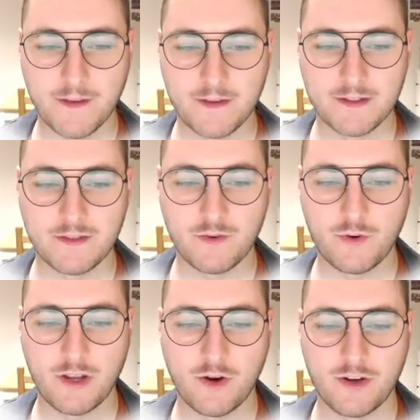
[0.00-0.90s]
So
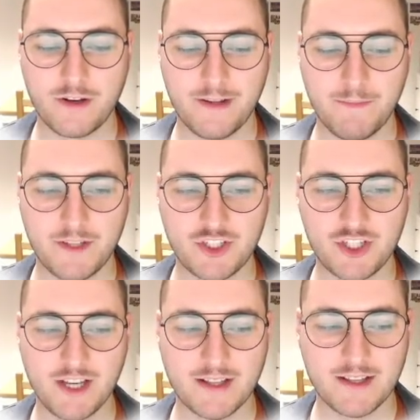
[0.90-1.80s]
on the
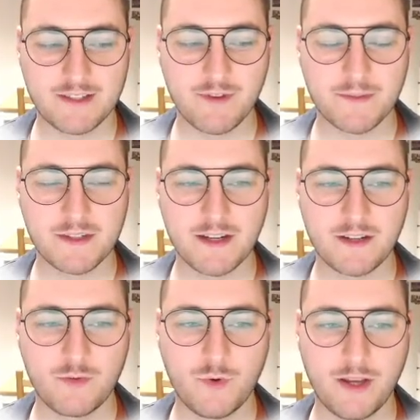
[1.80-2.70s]
BSGatlas
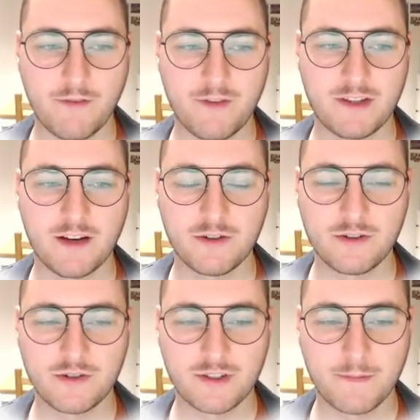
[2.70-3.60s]
website, we have a
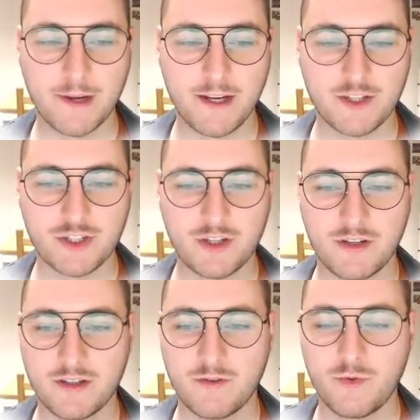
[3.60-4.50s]
download page in
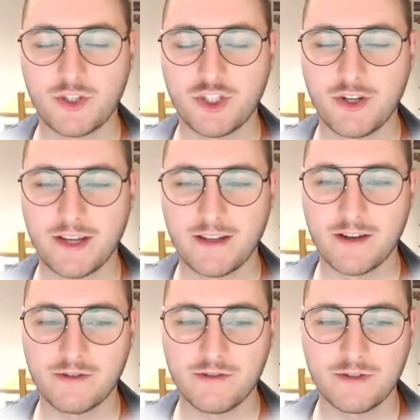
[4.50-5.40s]
which you can
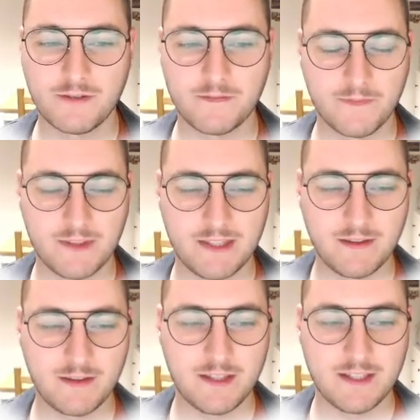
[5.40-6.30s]
download
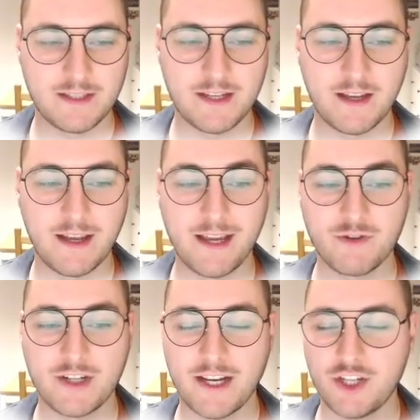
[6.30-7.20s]
the
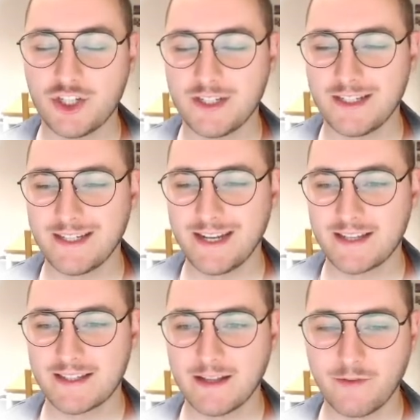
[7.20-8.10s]
annotation in an
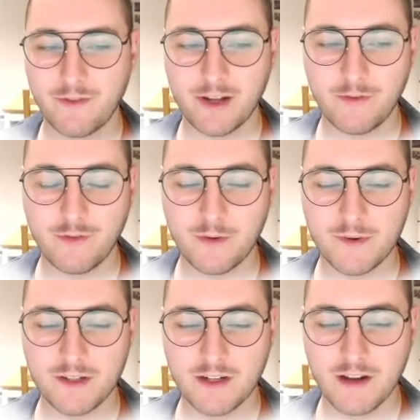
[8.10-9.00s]
Excel file
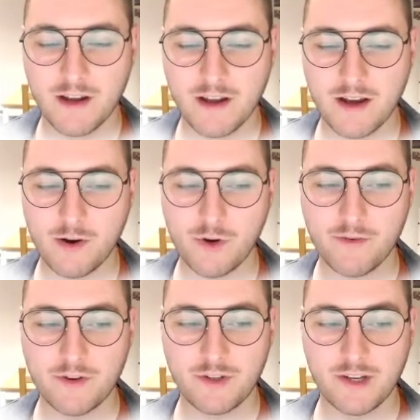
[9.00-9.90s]
format. However,
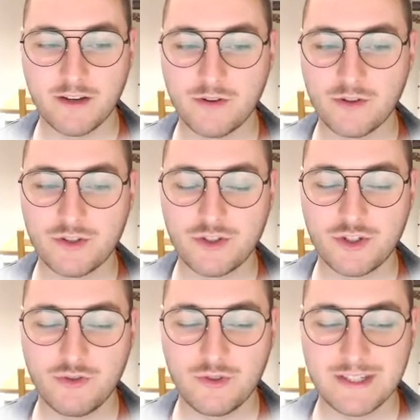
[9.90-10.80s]
you can also
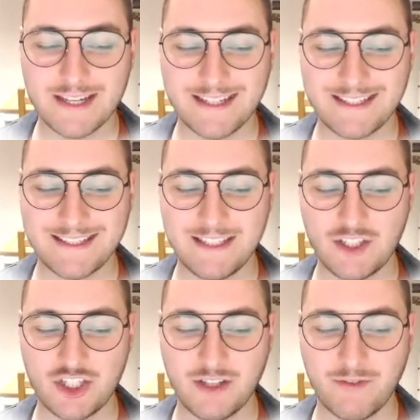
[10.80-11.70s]
choose the
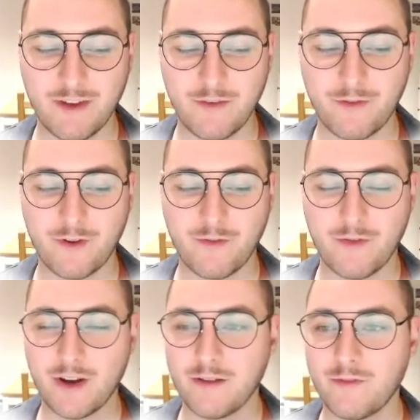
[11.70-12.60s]
GFF
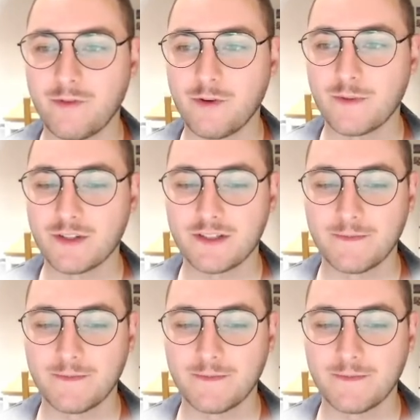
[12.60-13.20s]
file format.